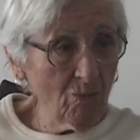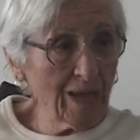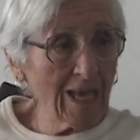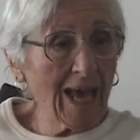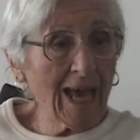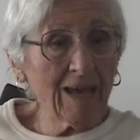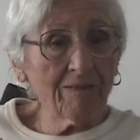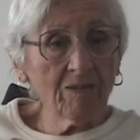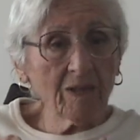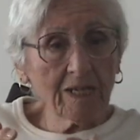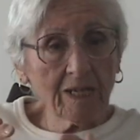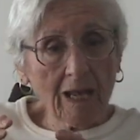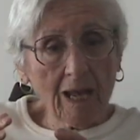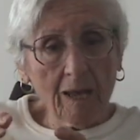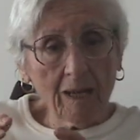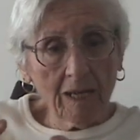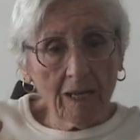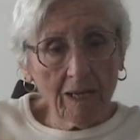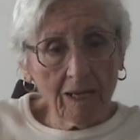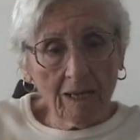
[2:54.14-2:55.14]
we had
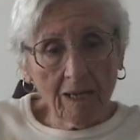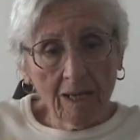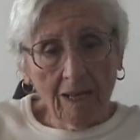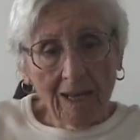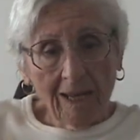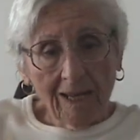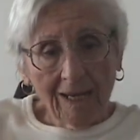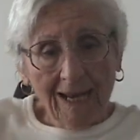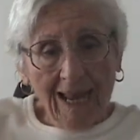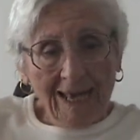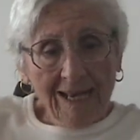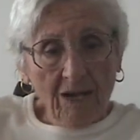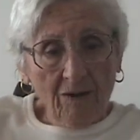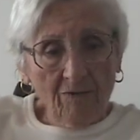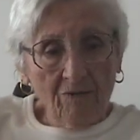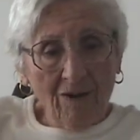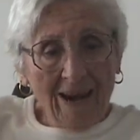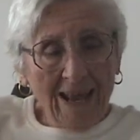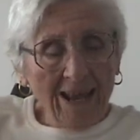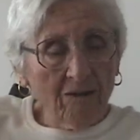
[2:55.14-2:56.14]
like a
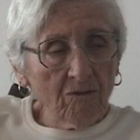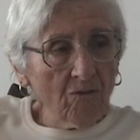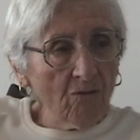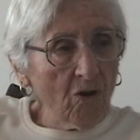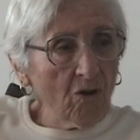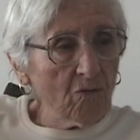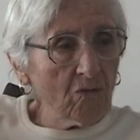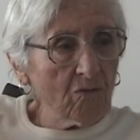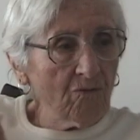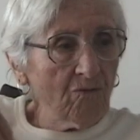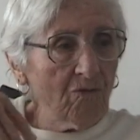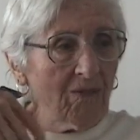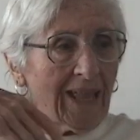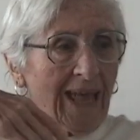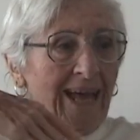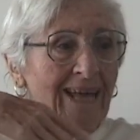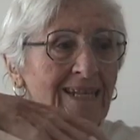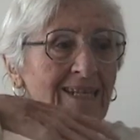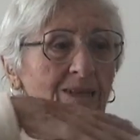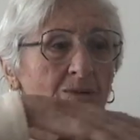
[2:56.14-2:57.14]
railroad
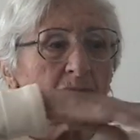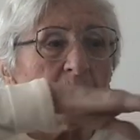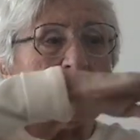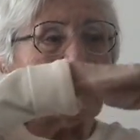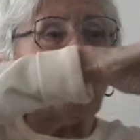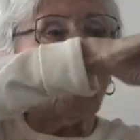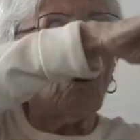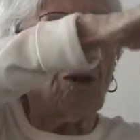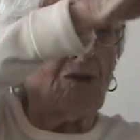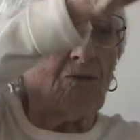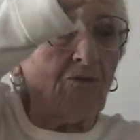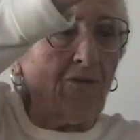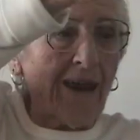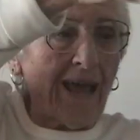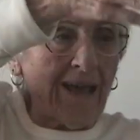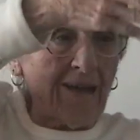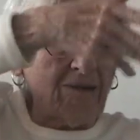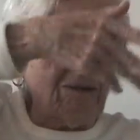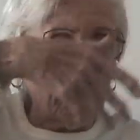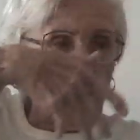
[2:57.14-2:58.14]
flat. We went all
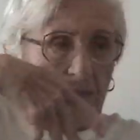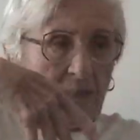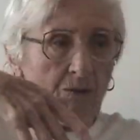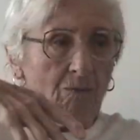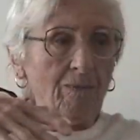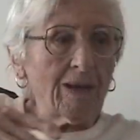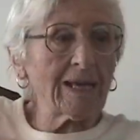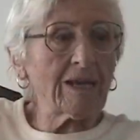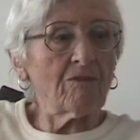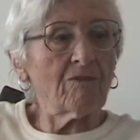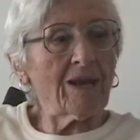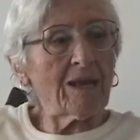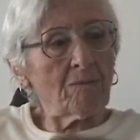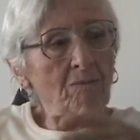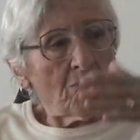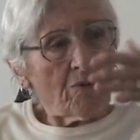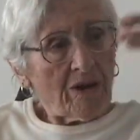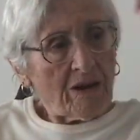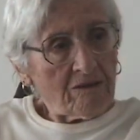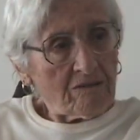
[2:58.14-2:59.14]
around, so my
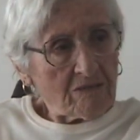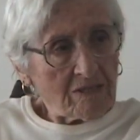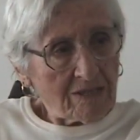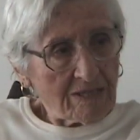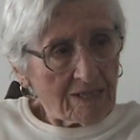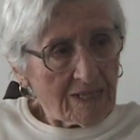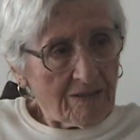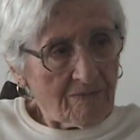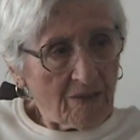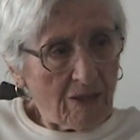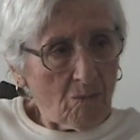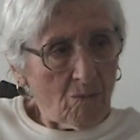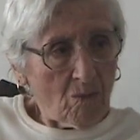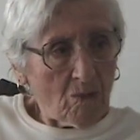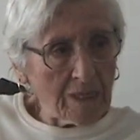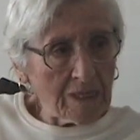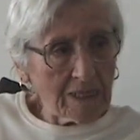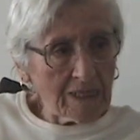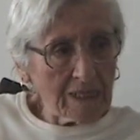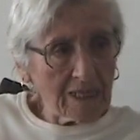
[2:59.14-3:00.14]
grandparents lived
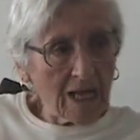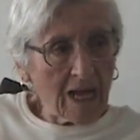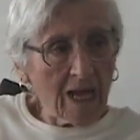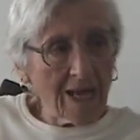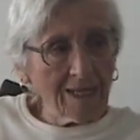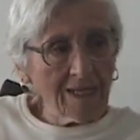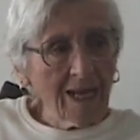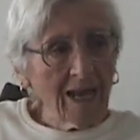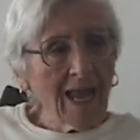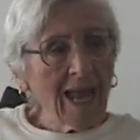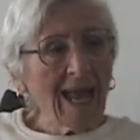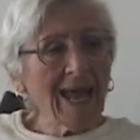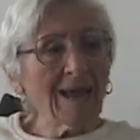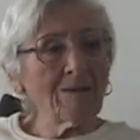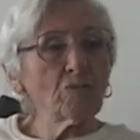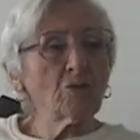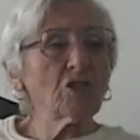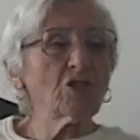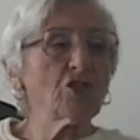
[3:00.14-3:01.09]
on one side, and we